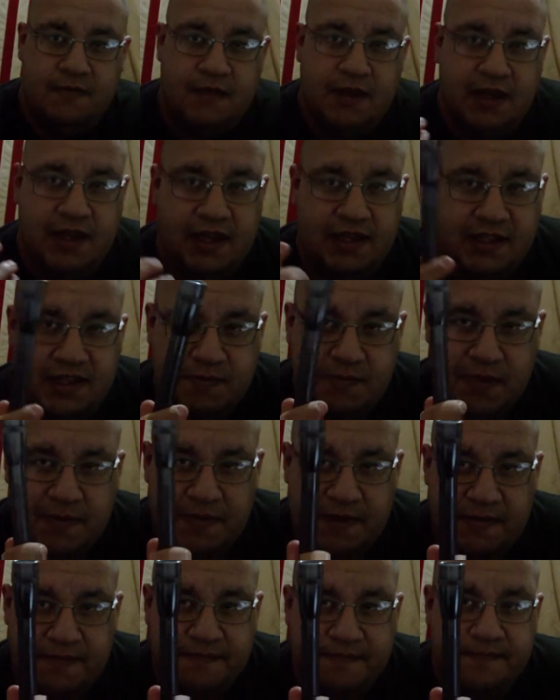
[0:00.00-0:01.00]
got this
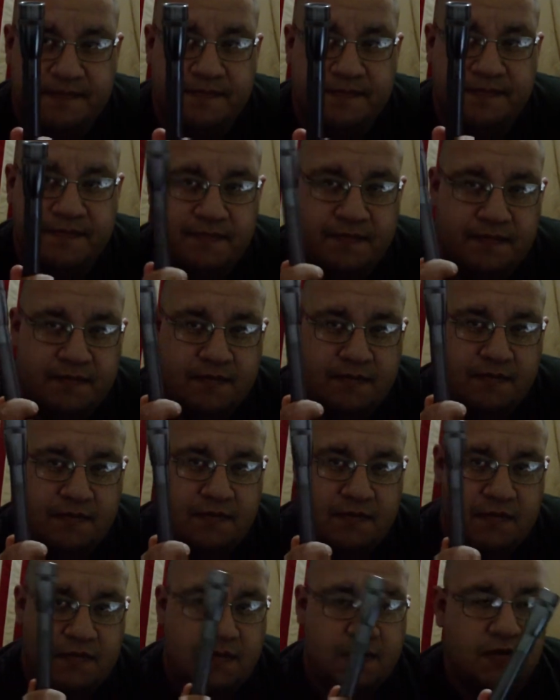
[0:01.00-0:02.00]
puppy.
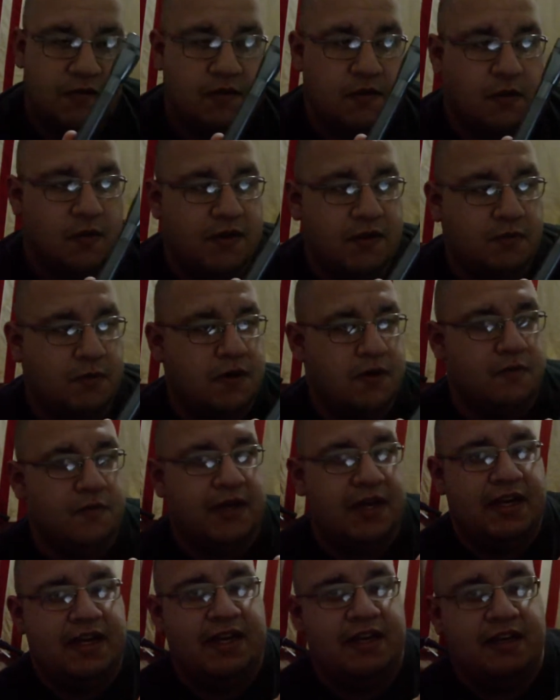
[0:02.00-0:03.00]
It's always worked when
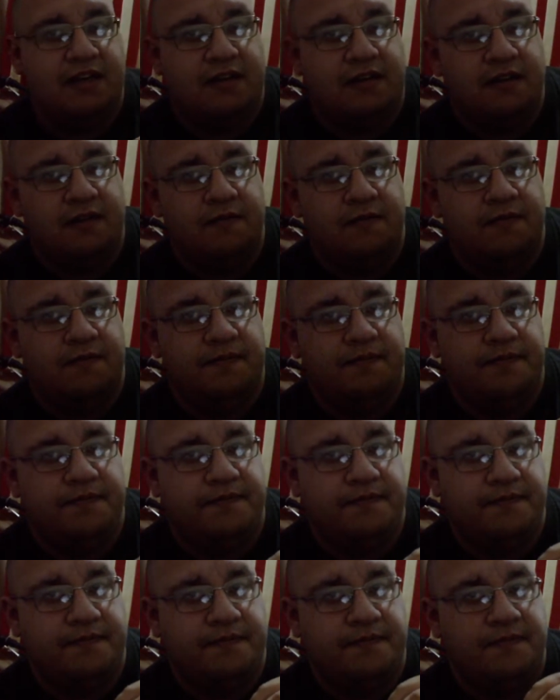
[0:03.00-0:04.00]
I needed it to do.
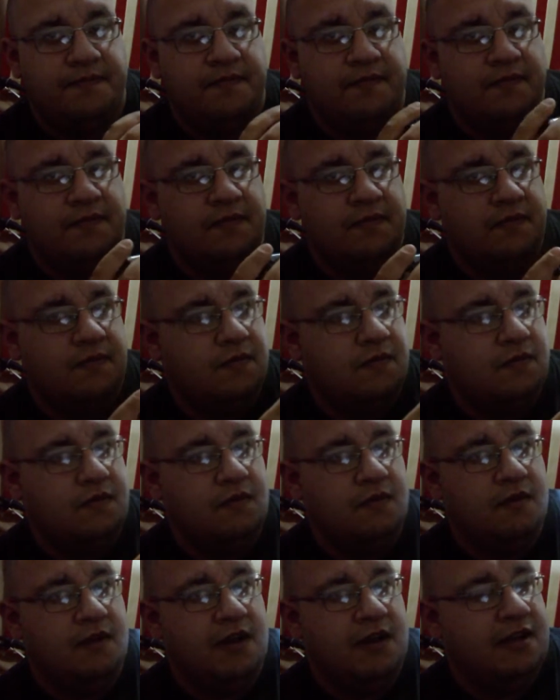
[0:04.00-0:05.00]

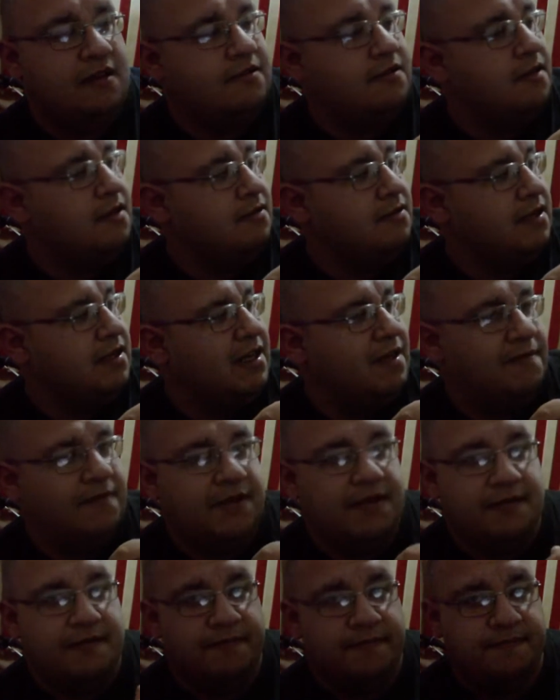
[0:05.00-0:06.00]
Granted, as long as I keep
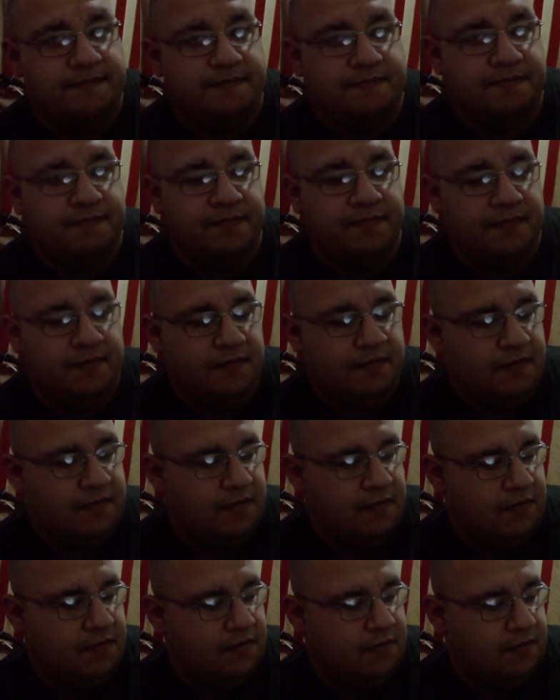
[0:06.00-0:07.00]
the
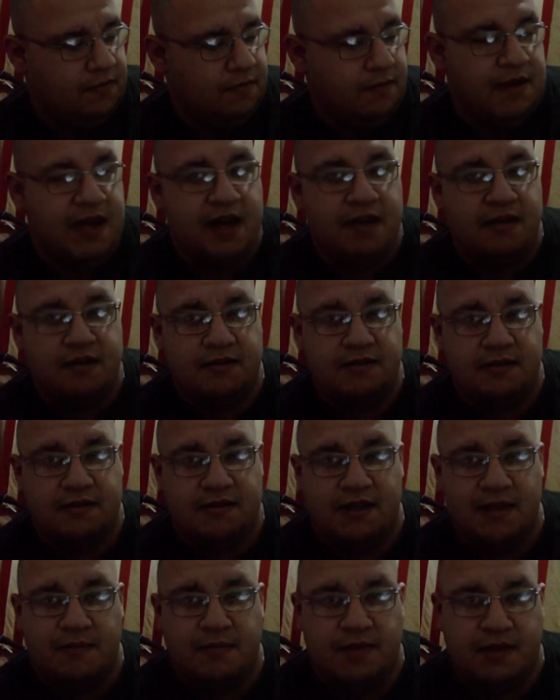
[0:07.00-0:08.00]
batteries and I
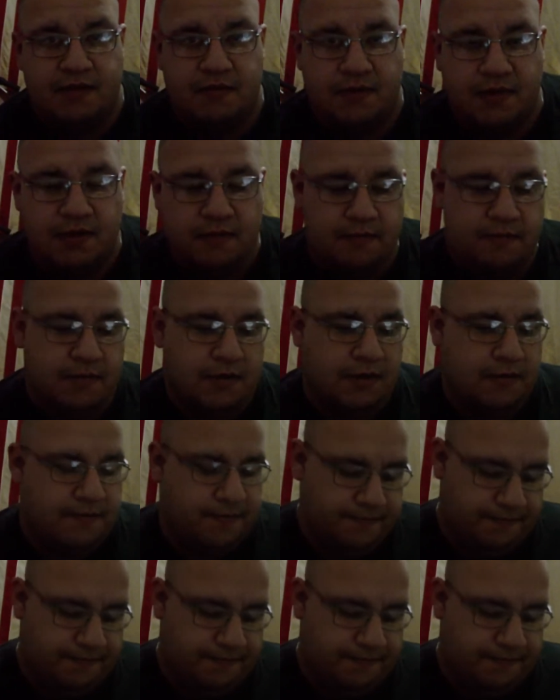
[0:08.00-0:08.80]
stop playing with it, but